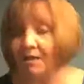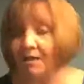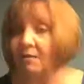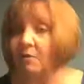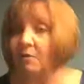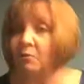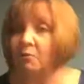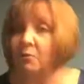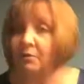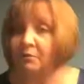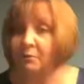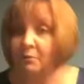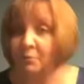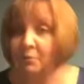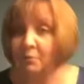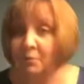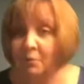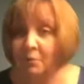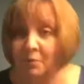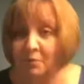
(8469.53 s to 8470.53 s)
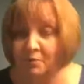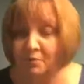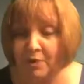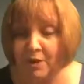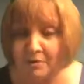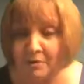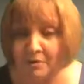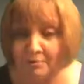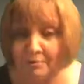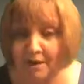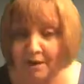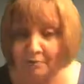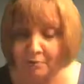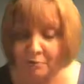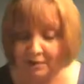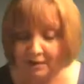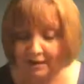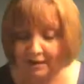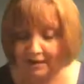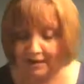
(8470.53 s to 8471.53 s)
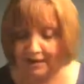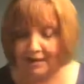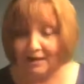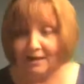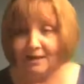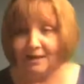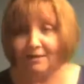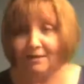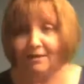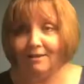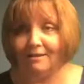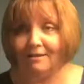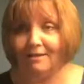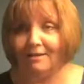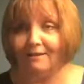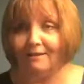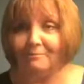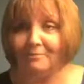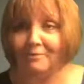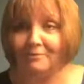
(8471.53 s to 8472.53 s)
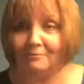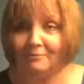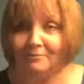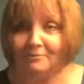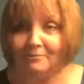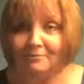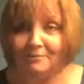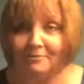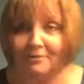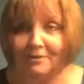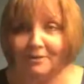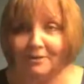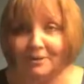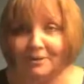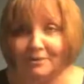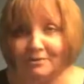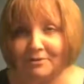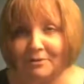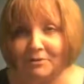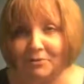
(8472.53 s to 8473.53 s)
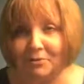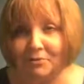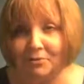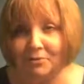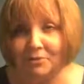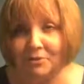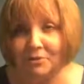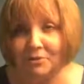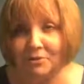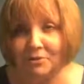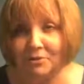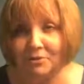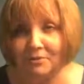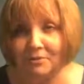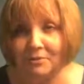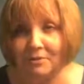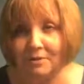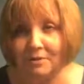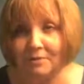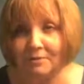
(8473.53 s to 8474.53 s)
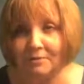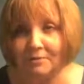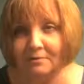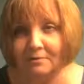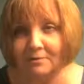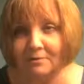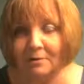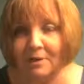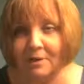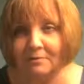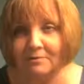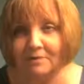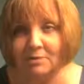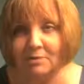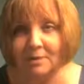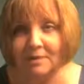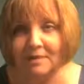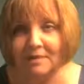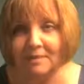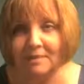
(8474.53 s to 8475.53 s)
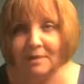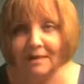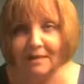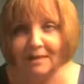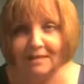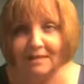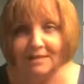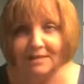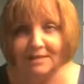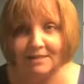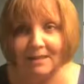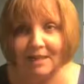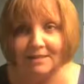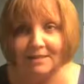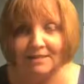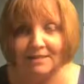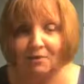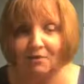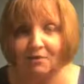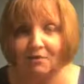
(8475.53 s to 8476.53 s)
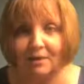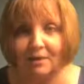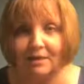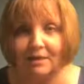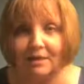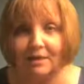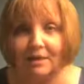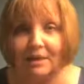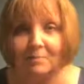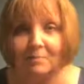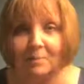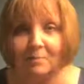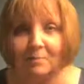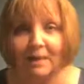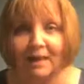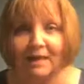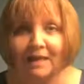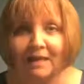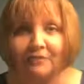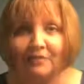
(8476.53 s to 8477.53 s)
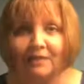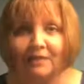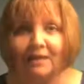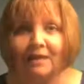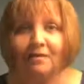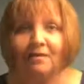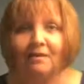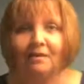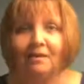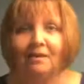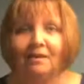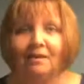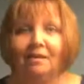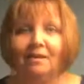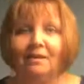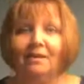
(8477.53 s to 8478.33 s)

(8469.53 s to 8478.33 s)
think we've broken the record again here. We're on 2 hours 20 minutes. That's gone in a blink of the eye.